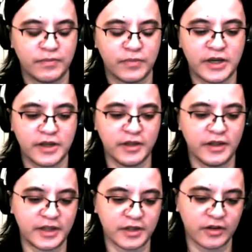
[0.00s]
Not
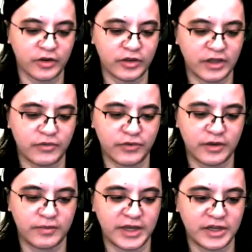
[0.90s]
like the literal
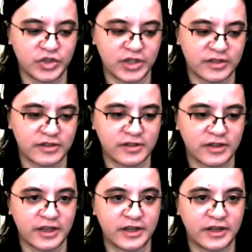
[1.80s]
infra managing necessarily.